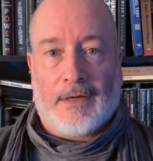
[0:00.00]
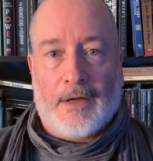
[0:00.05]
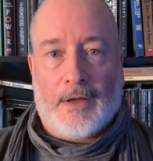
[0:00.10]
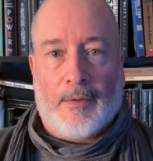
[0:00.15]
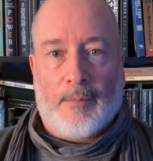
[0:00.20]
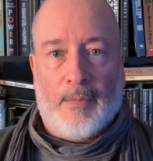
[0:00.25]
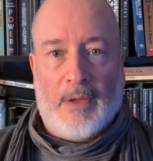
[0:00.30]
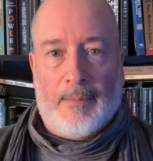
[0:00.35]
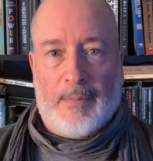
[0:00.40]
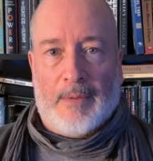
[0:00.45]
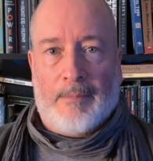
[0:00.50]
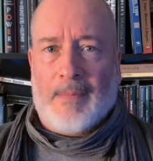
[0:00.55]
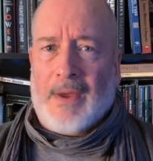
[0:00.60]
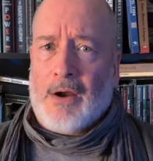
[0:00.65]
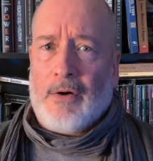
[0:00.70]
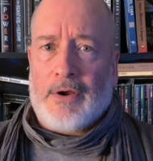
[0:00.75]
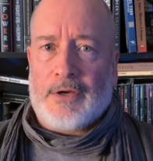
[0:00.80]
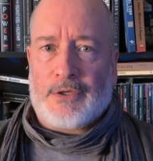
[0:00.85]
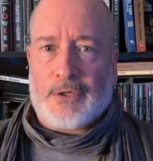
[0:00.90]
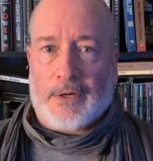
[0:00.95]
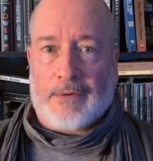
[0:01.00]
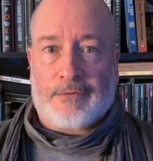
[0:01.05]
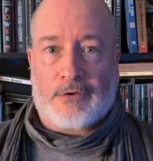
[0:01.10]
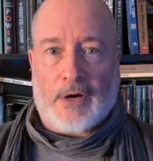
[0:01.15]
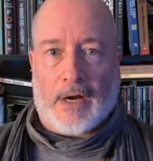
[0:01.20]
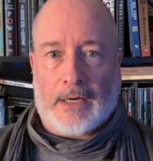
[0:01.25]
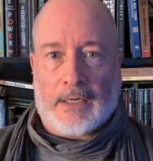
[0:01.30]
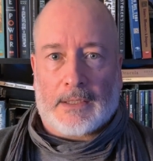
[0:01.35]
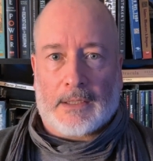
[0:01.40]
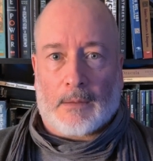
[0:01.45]
maybe Mary should have
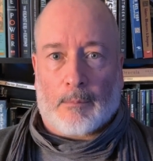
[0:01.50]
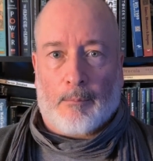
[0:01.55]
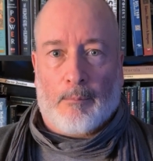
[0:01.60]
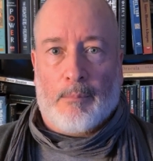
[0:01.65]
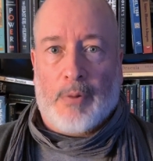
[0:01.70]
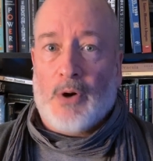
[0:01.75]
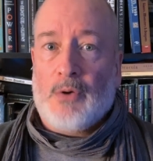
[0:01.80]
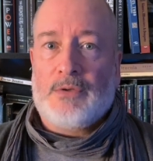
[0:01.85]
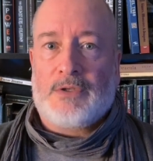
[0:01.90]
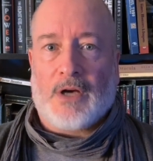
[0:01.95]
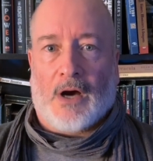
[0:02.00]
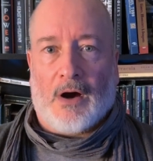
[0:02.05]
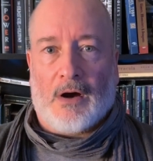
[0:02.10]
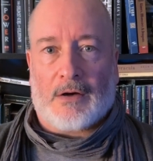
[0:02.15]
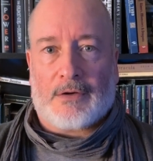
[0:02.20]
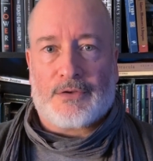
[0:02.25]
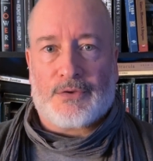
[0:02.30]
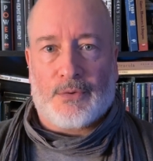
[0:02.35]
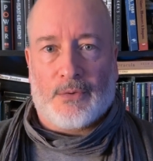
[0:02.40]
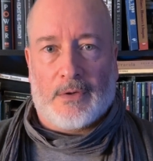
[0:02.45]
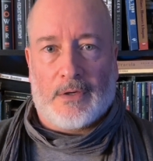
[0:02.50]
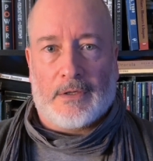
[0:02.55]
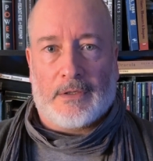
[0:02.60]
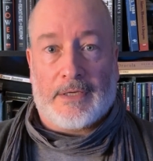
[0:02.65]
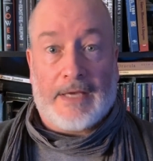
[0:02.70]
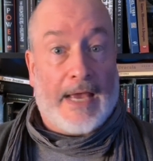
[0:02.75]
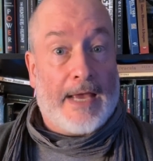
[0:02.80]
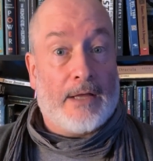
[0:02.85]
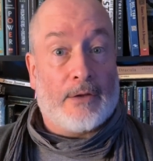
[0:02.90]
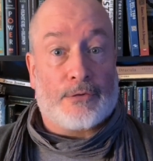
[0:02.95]
tried a little Botox or a
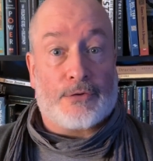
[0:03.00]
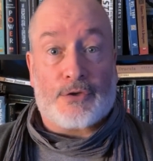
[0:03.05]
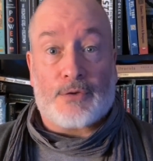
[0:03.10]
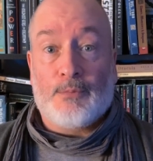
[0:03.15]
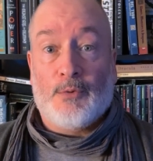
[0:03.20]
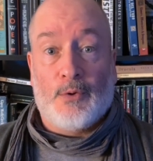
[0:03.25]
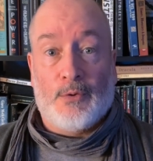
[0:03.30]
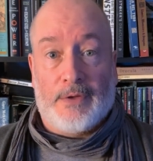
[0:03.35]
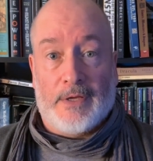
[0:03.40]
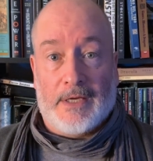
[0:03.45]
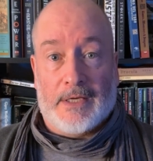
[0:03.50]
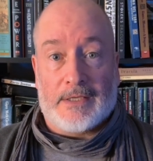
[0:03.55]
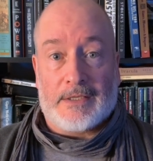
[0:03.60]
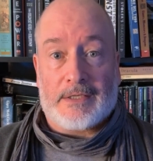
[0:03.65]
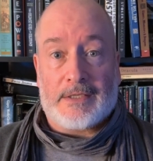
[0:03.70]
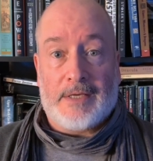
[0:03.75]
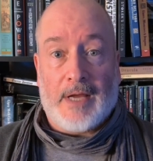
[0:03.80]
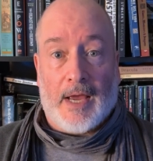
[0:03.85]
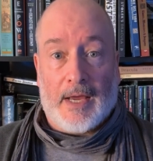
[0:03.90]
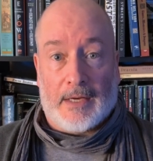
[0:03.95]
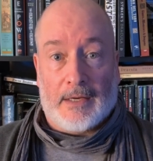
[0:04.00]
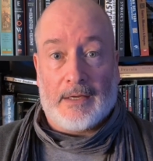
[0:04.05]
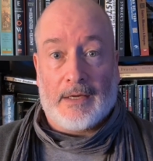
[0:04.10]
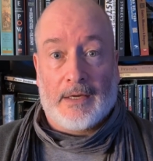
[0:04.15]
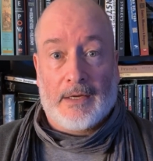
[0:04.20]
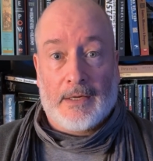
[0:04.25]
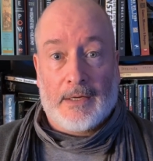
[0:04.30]
kale smoothie instead.